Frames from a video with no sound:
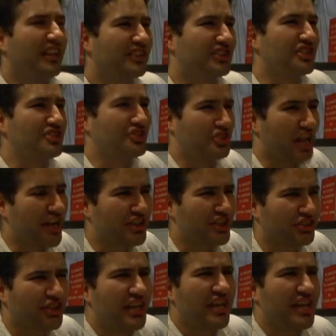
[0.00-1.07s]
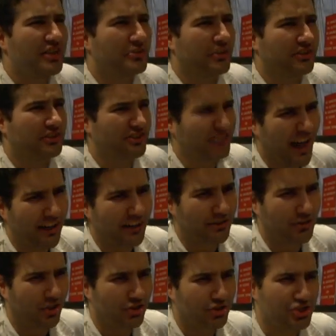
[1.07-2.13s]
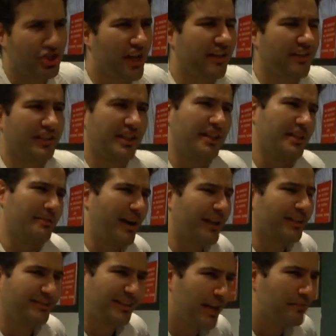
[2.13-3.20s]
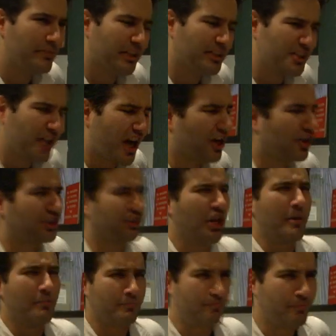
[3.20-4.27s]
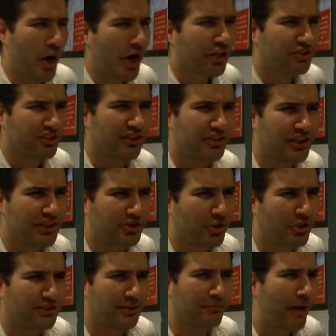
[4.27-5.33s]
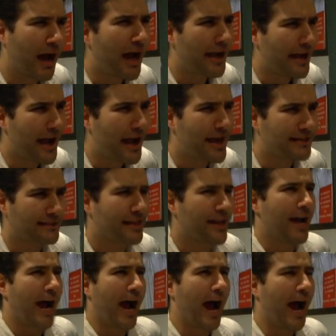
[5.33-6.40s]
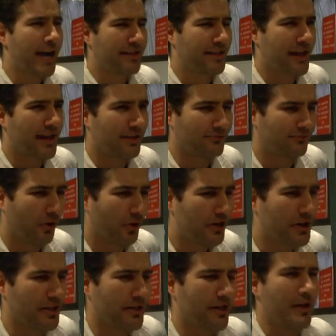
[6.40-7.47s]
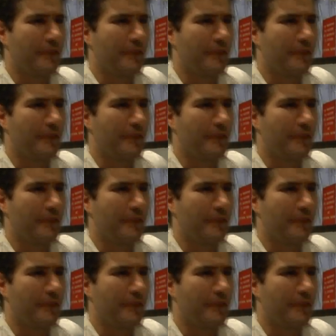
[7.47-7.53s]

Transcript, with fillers: Unless he changes into a solid gold check in the amount of $10 million personally endorsed to my ass, I can't afford it.